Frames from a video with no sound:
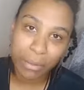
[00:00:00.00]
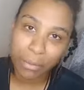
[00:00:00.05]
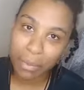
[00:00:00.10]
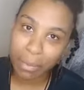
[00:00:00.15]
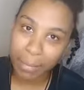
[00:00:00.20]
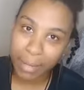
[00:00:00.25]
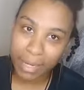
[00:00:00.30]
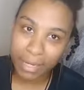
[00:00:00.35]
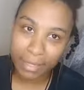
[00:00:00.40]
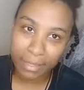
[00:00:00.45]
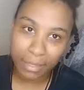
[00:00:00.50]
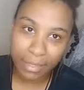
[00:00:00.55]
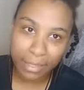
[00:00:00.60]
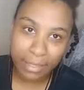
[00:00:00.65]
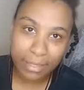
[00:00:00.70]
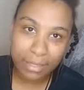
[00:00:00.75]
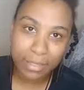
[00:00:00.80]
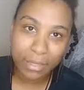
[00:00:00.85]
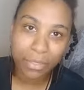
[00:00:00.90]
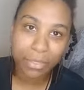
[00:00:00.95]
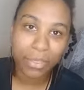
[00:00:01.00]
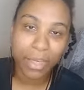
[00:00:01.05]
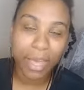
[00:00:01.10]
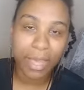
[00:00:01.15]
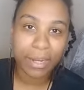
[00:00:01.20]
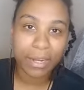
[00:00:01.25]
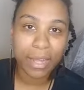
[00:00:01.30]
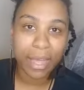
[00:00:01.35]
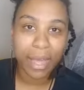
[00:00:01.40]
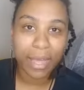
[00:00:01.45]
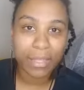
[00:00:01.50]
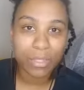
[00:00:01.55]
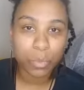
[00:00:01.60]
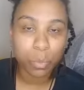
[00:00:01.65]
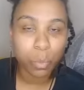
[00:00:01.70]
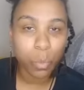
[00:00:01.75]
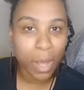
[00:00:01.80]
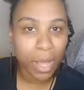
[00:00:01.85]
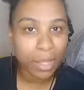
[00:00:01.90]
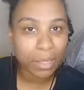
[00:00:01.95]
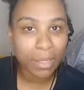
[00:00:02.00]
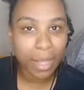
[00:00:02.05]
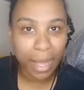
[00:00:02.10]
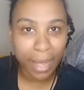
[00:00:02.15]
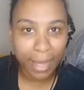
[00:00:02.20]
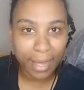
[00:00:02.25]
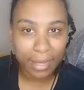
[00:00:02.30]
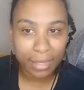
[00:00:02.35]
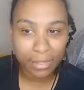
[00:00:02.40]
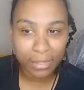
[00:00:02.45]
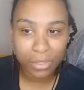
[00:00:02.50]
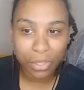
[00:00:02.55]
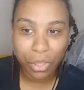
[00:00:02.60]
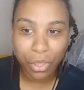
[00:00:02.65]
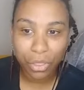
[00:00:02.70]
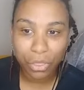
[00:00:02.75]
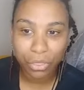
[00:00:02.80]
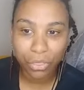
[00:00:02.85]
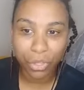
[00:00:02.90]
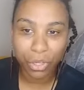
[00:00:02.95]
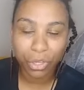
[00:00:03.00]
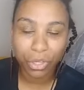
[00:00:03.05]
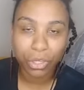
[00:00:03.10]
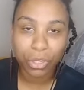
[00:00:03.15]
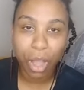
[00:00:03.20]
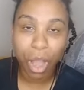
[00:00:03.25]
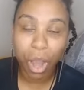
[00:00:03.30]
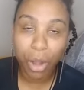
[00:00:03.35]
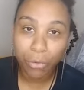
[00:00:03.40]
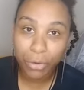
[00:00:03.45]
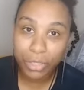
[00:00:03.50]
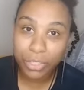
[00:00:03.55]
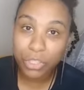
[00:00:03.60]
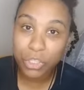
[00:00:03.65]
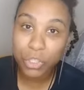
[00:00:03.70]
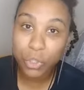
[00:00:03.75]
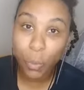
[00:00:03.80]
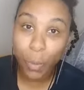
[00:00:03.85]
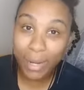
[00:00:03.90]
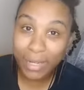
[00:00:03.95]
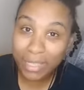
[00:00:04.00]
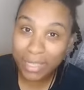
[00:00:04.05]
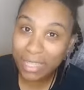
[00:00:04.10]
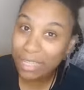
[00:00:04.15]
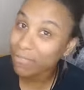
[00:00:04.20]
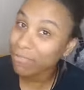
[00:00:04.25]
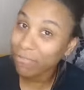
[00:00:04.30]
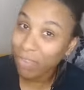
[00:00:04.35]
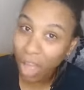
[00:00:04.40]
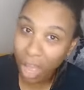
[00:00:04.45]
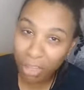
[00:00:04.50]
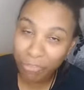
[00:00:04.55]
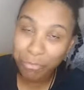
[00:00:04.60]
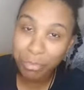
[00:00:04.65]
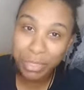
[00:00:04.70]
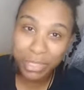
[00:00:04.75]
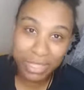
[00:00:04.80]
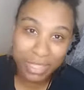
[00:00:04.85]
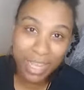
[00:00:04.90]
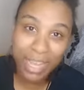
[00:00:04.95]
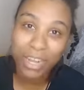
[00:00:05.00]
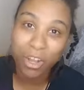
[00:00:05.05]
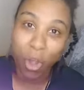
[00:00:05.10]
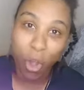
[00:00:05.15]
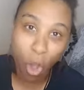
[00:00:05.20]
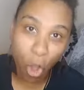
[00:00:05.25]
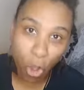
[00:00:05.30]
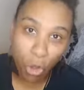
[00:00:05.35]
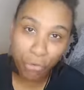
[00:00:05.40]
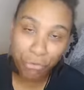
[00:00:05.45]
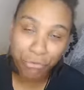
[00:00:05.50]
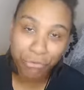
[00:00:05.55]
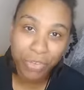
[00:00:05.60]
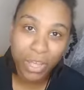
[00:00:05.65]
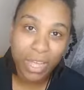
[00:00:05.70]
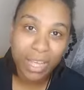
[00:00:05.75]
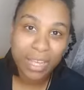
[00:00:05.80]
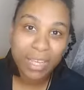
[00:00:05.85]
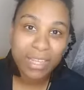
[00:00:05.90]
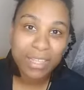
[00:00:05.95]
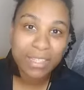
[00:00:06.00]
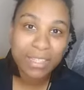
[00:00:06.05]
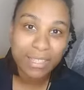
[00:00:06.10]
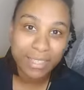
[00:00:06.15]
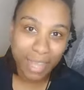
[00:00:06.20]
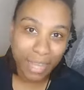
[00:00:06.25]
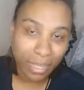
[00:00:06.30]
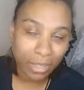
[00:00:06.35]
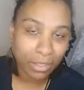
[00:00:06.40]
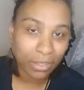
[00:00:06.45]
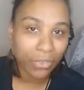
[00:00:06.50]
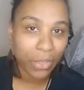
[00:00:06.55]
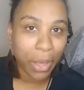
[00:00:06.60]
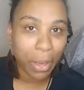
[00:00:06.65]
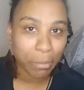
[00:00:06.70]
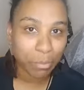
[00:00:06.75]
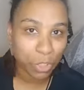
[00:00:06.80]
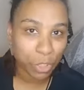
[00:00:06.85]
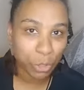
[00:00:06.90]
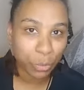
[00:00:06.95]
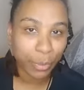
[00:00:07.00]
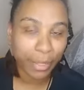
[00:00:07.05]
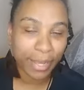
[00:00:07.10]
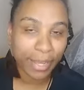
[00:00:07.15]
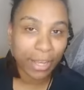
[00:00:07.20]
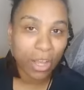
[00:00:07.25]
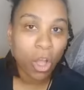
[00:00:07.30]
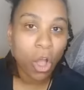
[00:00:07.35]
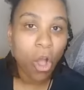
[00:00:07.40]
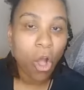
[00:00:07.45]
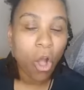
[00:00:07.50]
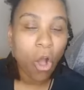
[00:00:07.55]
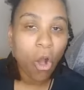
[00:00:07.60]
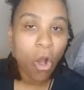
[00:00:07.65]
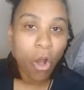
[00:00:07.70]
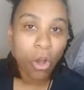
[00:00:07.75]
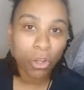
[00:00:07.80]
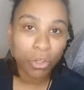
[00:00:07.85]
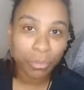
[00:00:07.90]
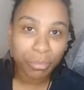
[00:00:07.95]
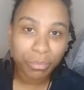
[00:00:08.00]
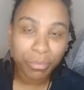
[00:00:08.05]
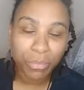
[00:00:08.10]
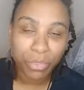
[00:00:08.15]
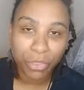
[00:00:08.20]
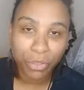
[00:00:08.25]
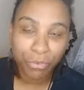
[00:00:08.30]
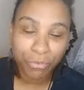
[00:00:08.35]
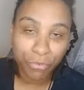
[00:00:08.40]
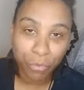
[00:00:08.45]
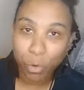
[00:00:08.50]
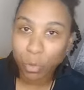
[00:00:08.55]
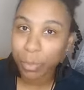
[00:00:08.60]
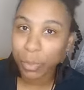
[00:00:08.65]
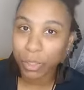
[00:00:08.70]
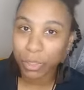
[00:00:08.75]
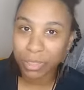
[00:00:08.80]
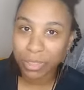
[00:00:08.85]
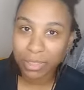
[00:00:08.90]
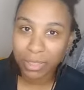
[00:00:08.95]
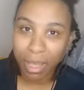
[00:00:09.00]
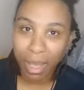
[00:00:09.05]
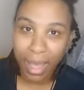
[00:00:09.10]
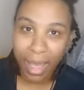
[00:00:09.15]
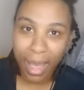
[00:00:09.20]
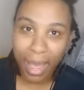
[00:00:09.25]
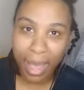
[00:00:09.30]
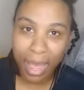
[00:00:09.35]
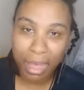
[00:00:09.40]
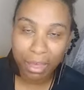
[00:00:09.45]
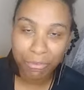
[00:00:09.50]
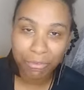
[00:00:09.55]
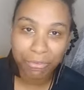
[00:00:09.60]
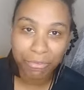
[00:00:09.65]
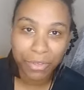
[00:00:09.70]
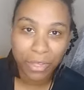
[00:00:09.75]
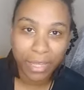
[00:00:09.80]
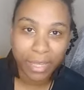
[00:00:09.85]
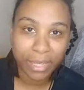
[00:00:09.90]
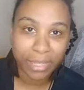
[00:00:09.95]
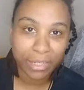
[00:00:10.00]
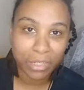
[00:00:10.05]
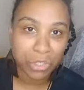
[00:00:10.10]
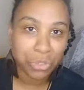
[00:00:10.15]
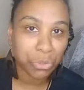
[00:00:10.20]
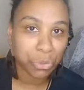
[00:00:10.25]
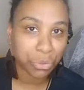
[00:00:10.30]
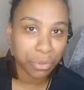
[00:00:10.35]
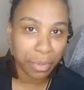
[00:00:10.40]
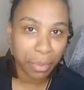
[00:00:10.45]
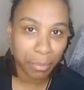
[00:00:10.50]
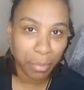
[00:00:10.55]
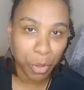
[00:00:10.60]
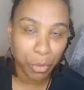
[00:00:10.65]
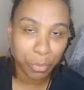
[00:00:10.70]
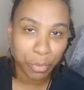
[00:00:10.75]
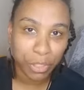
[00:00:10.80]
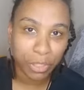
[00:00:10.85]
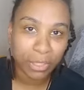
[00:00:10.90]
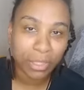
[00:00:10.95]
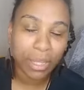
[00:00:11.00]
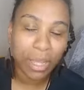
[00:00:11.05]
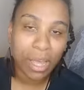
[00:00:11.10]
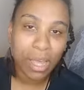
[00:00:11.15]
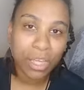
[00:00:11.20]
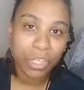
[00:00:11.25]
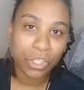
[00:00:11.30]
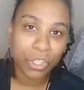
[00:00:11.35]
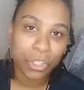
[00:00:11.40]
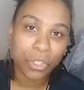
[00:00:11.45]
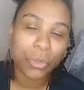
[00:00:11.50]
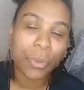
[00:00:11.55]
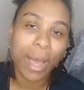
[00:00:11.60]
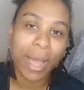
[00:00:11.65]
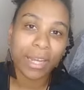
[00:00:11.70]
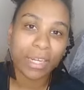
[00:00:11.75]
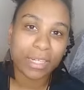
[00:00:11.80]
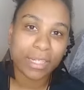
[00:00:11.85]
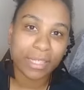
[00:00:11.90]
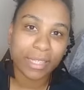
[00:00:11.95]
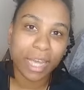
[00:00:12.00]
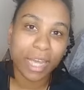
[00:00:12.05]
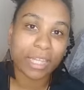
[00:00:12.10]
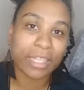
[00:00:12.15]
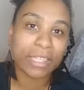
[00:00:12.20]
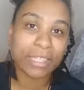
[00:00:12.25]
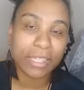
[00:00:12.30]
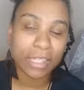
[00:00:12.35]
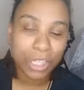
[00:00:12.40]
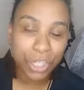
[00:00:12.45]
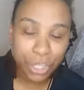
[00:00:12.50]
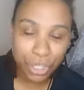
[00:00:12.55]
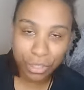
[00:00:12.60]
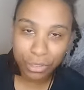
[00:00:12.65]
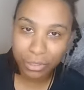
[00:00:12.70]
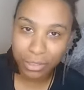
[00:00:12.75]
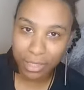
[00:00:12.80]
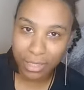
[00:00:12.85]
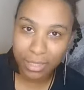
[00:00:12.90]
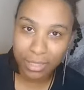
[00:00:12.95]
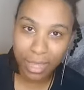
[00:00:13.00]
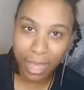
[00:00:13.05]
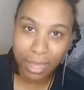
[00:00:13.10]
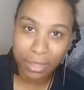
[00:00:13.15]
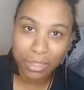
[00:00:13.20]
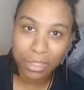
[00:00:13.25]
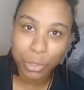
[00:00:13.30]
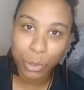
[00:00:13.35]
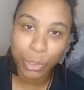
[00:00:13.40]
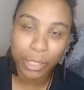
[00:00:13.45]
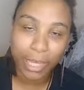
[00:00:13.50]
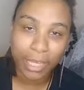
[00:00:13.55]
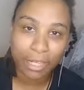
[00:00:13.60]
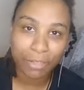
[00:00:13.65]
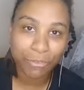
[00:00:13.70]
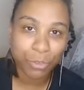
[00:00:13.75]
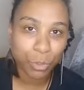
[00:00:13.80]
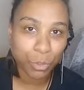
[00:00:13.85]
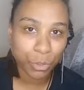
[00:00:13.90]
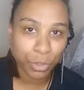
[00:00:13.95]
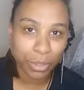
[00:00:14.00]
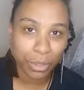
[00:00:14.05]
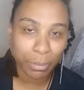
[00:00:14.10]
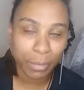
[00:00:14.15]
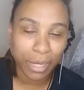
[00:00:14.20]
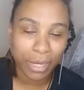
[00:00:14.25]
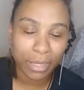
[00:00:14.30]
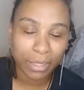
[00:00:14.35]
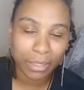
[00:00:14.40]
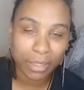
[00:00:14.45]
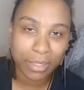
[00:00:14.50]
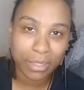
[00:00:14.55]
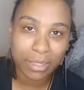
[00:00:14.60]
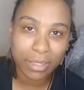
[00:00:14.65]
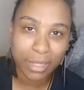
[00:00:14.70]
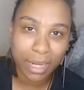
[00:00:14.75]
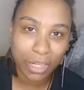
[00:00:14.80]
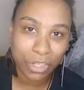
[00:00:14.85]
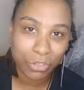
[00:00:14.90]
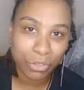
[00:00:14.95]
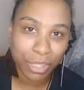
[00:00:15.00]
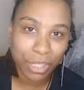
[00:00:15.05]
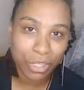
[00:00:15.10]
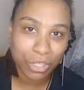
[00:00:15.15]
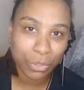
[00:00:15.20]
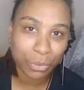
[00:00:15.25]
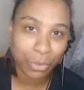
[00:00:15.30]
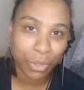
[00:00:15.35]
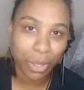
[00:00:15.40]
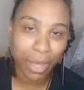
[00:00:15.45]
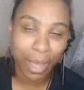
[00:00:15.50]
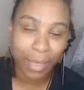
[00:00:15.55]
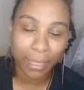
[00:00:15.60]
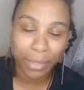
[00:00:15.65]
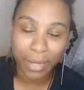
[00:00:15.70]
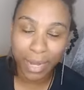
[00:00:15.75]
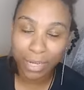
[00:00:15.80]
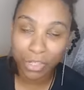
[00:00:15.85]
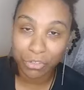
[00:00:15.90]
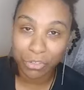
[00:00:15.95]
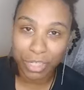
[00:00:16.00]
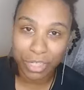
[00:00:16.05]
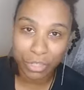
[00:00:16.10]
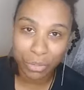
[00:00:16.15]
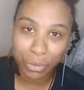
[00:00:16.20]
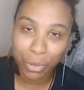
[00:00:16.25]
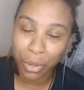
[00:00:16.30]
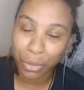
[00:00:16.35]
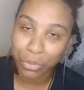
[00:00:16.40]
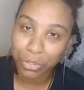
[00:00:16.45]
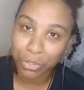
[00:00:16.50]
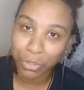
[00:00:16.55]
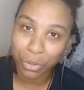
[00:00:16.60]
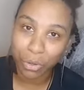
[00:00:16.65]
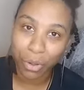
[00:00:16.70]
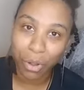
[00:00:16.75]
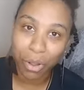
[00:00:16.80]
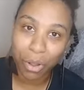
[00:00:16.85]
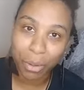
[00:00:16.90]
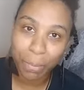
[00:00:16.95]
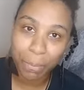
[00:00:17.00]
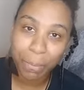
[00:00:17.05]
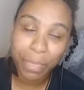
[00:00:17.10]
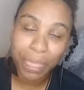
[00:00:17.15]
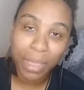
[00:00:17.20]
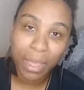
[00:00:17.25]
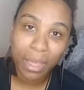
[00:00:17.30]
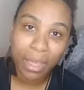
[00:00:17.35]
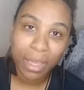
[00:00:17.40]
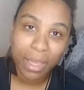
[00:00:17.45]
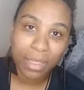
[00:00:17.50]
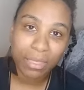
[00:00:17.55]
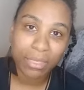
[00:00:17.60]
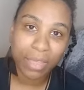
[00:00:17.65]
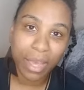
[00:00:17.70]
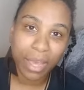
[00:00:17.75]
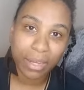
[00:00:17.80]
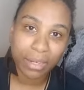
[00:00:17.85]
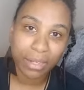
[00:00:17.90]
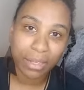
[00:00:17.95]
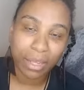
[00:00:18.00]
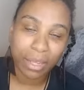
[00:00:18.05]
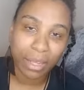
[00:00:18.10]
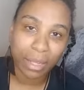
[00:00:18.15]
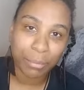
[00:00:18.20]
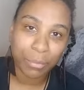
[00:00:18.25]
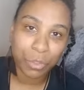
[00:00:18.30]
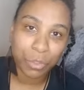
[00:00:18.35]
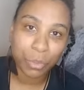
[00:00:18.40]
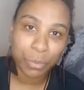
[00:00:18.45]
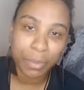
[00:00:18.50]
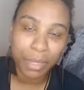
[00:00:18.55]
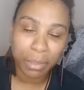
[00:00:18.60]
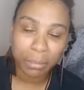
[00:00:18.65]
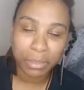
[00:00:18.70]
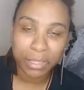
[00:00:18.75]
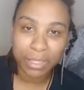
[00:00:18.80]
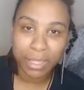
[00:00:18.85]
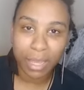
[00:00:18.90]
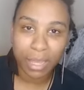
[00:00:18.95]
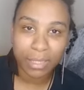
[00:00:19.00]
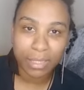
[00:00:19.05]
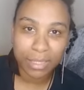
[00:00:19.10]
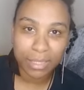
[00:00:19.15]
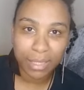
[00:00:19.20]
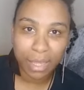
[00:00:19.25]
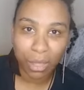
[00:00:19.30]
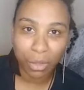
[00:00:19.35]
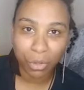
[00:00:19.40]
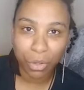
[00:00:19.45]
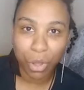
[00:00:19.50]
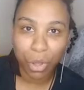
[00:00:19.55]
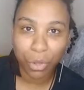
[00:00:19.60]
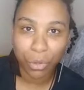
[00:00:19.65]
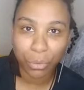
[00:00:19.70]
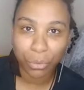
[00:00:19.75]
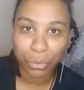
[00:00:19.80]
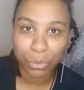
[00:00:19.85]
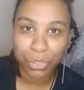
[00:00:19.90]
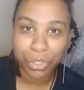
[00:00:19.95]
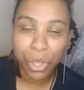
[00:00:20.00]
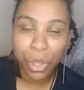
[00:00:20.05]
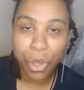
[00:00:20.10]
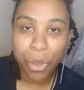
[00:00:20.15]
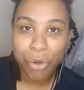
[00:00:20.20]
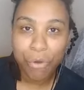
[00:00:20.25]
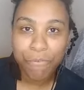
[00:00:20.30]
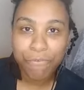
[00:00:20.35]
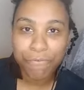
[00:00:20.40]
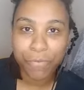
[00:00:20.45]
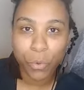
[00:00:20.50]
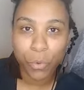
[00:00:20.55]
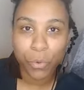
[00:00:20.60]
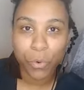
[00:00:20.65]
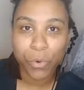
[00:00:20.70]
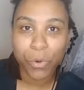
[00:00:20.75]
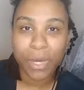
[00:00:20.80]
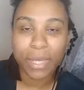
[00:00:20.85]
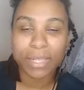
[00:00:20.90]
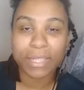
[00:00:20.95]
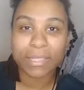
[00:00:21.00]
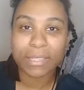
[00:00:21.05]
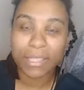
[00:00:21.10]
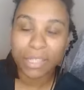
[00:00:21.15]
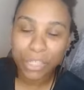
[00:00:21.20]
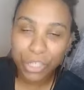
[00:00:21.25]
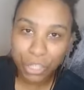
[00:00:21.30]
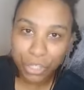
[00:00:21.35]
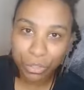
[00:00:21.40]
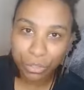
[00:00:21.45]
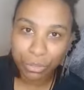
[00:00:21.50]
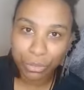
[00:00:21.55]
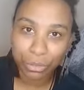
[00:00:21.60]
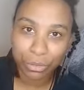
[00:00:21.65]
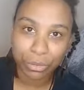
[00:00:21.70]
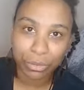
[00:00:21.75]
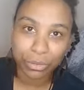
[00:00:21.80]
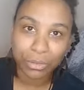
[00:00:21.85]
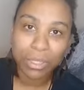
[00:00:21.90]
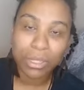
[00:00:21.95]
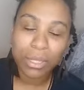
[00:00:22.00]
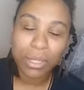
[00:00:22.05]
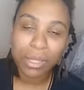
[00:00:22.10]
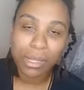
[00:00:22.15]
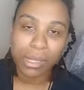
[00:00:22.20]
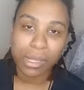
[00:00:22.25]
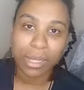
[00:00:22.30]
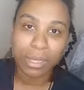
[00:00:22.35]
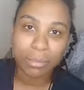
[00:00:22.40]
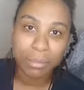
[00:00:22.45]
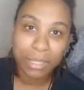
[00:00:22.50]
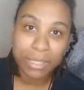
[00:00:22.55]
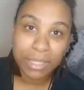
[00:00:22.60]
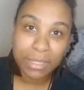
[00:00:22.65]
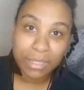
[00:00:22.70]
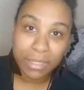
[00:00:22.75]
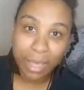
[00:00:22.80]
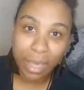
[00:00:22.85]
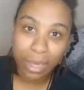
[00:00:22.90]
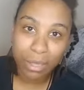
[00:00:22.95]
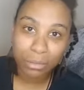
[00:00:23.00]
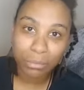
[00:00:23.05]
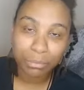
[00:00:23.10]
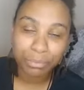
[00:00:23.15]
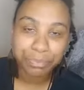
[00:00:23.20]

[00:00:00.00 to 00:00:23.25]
the mailing list, then as well as the current 25% off sale that I'm doing on the 4 books that I have in store at the moment, you actually get an additional discount. So again, if you join the mailing list at thenaturallyyoucoach.com, then you'll be able to get a discount code for an additional discount